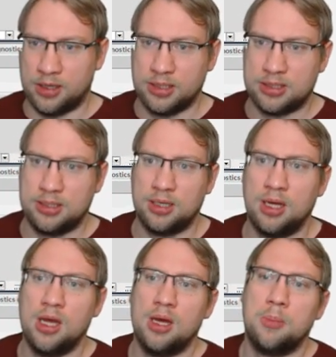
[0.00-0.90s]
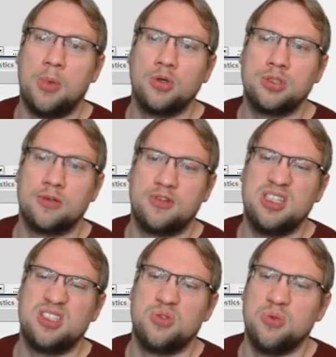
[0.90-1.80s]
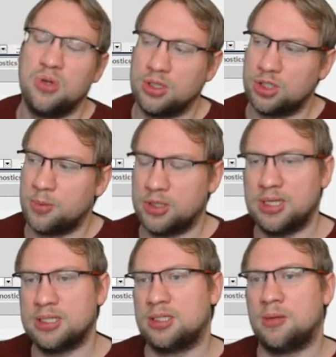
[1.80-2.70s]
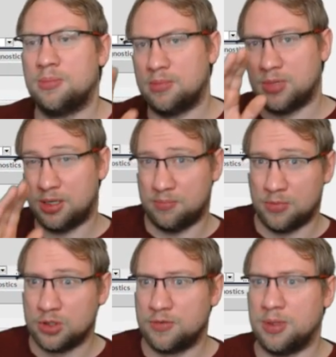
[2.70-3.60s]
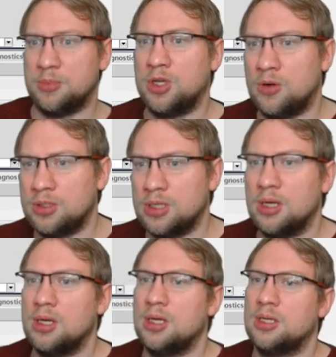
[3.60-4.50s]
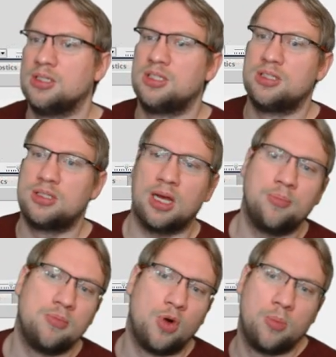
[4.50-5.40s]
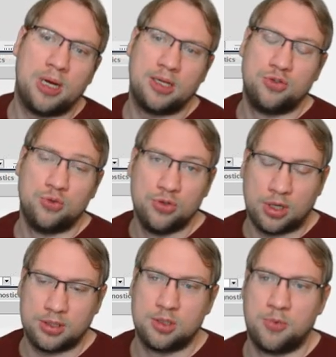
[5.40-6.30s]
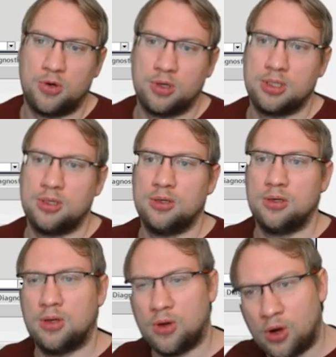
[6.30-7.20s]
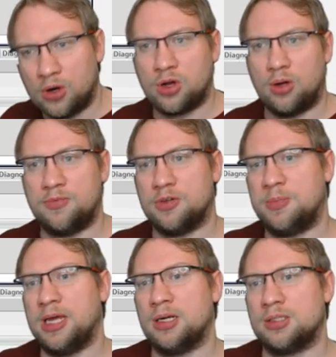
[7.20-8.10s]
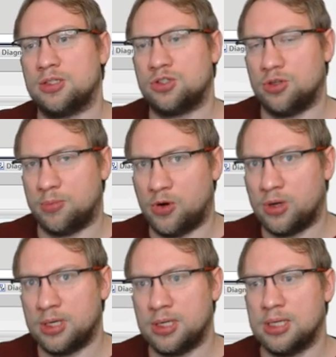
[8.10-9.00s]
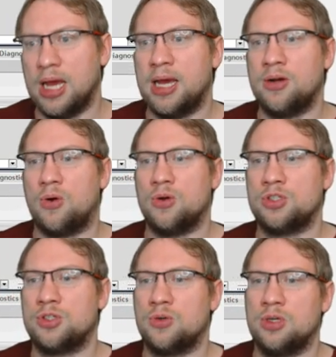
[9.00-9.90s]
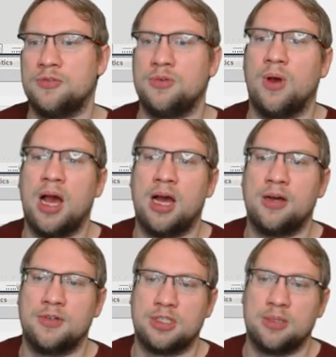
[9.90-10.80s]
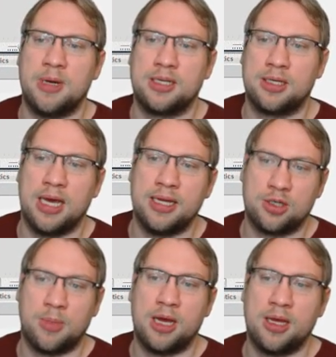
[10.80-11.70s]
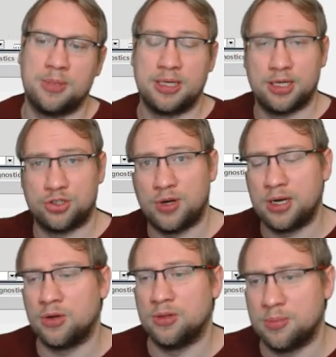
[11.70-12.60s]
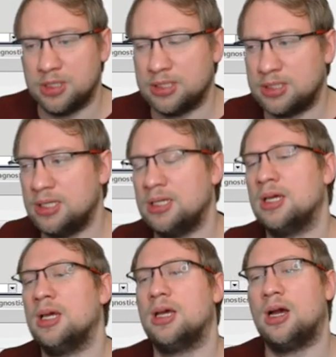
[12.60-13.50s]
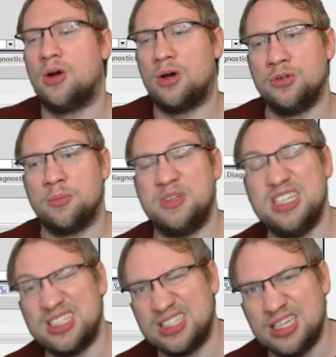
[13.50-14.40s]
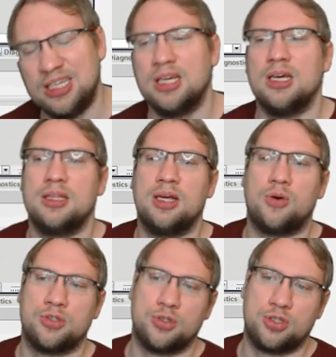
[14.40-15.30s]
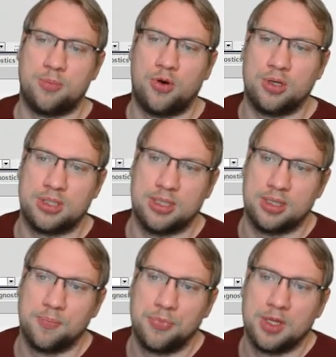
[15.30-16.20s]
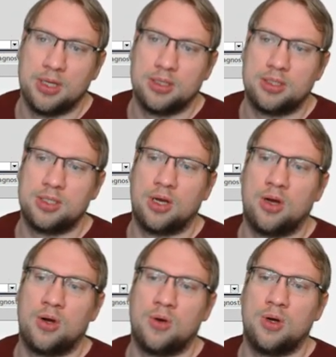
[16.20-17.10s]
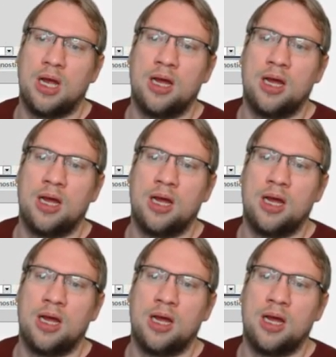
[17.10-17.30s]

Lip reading: list here, most of these do not support. There's some, but most of them don't. Some mobile do not support it. All comfort panels support it. And also, if you have a Simatic HMI application running on the PC, on your PC, that also supports it. So